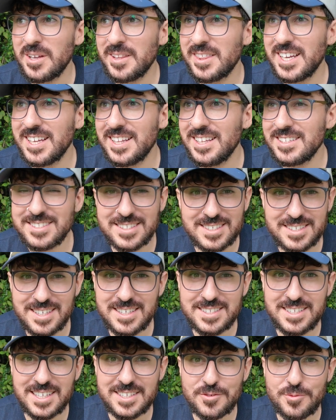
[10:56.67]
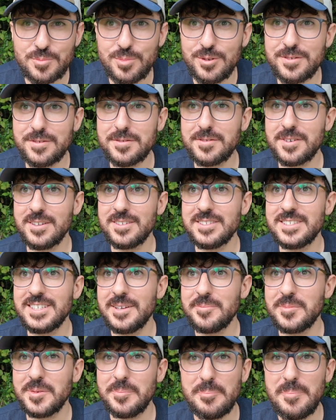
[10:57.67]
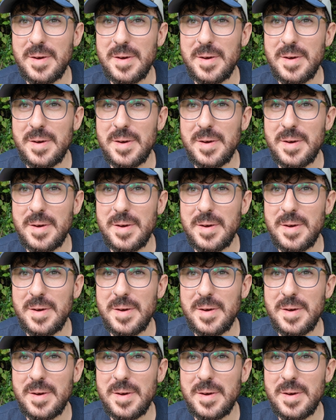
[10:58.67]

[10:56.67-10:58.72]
I think that's a successful proof of concept?